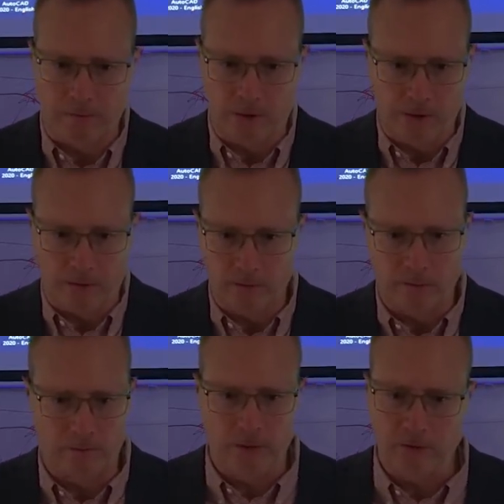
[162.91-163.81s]
a
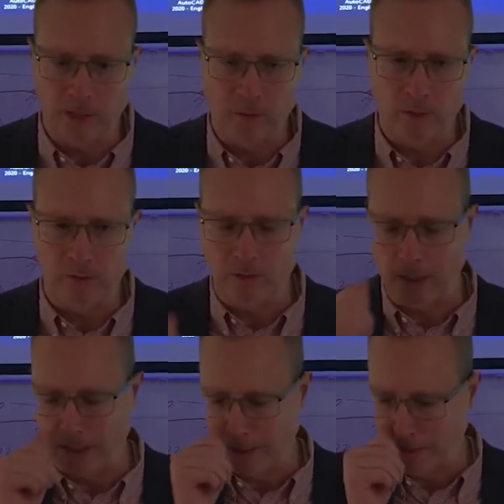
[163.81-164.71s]
15-minute
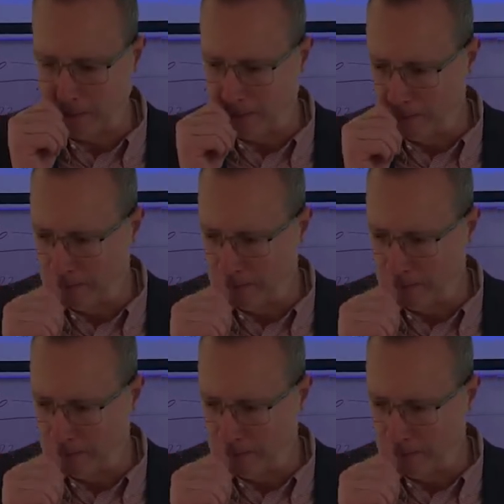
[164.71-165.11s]
video